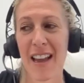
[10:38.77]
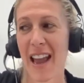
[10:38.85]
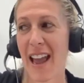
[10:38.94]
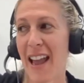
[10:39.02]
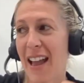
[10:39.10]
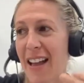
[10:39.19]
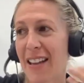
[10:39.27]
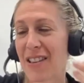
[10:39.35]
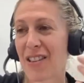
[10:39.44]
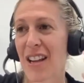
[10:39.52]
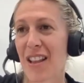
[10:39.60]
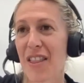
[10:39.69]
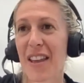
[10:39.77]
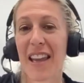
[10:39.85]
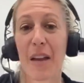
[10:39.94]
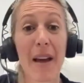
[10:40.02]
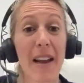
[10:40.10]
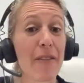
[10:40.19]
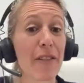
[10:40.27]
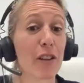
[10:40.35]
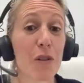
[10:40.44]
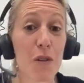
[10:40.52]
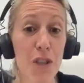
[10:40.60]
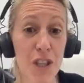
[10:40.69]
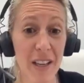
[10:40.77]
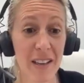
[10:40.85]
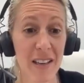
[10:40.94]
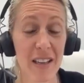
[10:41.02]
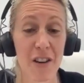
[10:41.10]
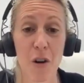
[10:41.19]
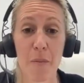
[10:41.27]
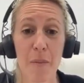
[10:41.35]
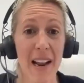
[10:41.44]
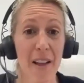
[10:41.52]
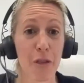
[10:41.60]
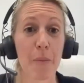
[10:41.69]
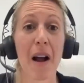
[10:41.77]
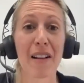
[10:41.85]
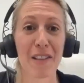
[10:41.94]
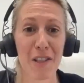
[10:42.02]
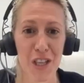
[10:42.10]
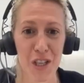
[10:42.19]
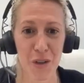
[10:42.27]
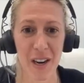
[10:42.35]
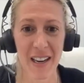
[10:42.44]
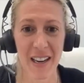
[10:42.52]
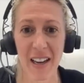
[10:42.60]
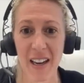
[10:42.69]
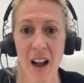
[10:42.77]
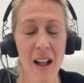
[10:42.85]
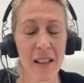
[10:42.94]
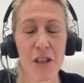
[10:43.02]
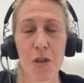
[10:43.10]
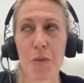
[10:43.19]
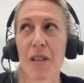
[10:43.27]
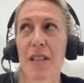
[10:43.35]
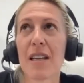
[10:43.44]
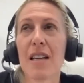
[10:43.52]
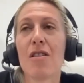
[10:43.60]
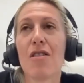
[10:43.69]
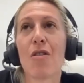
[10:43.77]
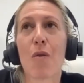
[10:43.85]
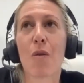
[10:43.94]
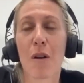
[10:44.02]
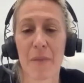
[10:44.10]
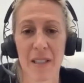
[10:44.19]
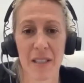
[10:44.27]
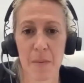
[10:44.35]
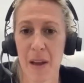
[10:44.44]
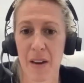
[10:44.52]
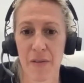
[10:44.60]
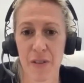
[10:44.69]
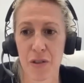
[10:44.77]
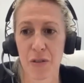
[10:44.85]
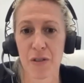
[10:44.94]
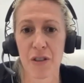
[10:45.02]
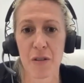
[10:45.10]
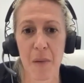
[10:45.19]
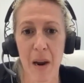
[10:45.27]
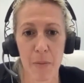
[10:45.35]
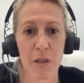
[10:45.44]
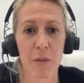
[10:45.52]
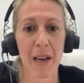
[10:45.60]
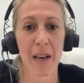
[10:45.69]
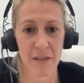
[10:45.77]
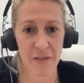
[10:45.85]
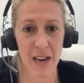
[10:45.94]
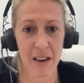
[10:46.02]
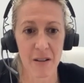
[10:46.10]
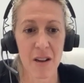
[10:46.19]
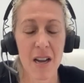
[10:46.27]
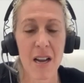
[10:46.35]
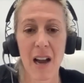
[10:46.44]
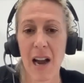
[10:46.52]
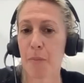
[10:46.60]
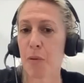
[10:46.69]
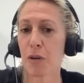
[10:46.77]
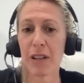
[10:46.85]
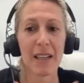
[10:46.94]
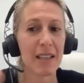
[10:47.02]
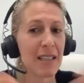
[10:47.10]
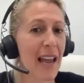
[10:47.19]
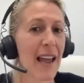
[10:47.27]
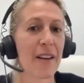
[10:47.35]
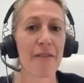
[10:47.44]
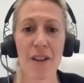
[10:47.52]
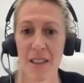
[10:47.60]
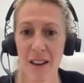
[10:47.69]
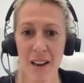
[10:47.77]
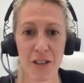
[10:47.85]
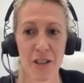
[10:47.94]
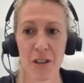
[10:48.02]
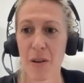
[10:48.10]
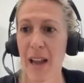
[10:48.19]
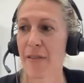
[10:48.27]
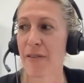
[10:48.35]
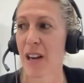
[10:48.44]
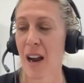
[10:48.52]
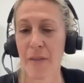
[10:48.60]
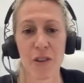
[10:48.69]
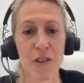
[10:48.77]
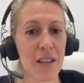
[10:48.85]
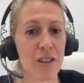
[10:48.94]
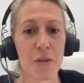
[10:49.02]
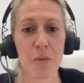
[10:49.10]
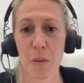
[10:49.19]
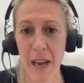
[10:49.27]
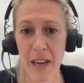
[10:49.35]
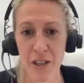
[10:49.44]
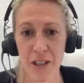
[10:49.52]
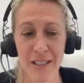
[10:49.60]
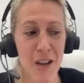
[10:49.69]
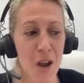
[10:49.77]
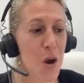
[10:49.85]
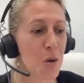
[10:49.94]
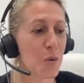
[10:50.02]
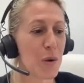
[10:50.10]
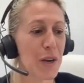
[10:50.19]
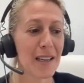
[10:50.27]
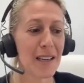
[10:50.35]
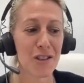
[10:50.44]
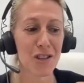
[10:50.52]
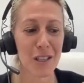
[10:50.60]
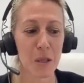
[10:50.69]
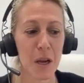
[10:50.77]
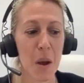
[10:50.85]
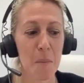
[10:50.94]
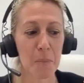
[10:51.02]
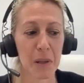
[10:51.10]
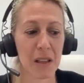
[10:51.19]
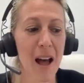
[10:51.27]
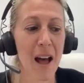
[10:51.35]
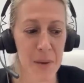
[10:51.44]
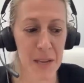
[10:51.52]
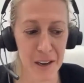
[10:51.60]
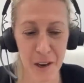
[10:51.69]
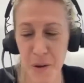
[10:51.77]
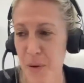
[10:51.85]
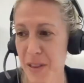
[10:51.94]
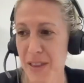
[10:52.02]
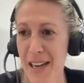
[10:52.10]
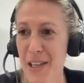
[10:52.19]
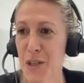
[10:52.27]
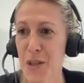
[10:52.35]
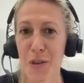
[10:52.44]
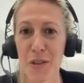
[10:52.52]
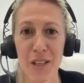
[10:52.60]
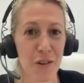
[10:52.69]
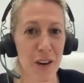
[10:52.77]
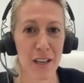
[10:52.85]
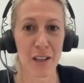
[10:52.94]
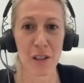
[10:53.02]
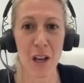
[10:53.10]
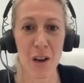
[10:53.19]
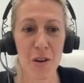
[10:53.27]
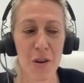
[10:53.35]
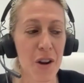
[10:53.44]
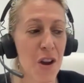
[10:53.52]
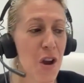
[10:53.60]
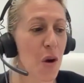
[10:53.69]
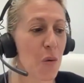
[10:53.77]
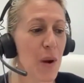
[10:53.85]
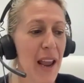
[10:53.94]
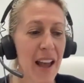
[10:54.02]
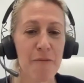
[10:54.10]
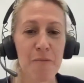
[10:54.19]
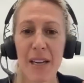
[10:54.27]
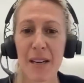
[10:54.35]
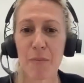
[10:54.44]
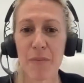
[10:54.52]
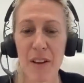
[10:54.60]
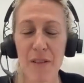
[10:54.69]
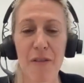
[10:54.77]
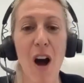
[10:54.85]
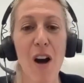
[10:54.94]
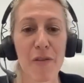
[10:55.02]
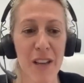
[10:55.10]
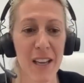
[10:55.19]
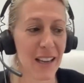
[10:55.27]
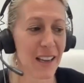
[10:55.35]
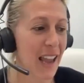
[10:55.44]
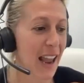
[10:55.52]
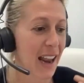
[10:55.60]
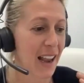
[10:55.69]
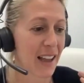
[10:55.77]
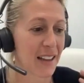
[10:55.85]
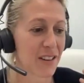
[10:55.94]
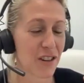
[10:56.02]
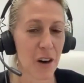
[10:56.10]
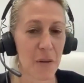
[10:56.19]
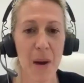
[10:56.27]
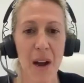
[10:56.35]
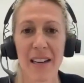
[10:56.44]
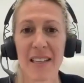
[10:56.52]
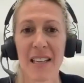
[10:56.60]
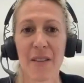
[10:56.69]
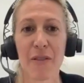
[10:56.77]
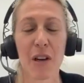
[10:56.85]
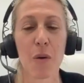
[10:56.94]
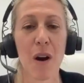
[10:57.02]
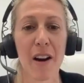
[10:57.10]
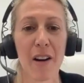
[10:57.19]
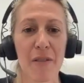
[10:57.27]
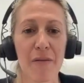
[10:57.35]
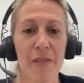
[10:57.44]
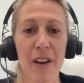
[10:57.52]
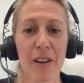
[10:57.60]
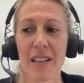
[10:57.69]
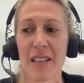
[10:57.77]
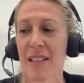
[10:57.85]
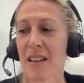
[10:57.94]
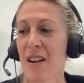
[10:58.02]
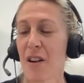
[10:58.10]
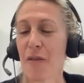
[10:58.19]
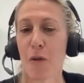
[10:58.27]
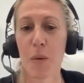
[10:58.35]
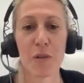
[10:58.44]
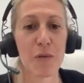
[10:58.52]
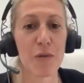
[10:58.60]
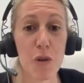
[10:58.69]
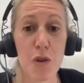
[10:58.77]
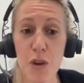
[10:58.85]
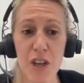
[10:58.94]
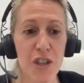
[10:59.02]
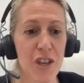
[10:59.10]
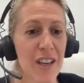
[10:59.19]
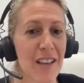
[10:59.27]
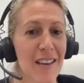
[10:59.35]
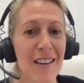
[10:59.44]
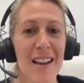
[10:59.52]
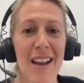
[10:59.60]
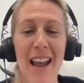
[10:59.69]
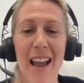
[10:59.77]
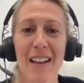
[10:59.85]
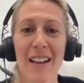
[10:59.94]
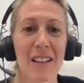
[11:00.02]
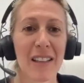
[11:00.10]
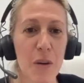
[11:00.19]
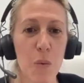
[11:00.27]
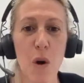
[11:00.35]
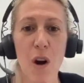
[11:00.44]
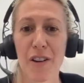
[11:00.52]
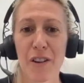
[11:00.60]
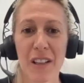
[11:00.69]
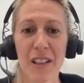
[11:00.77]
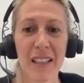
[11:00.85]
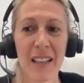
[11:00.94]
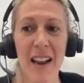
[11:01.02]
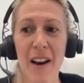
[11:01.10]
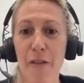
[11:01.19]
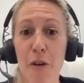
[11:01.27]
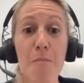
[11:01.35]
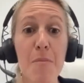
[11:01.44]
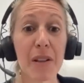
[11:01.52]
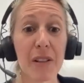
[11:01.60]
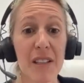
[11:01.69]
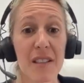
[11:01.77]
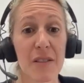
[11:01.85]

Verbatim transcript: and thinking about evolution you know all my anthropology training in college was enormously beneficial to my perspective now i pull it into everything i do every conversation with patients we didn't just plop here with nice shoes and great cologne we have been evolving and our bodies have required various forms of nutrition and clean water and clean air for millions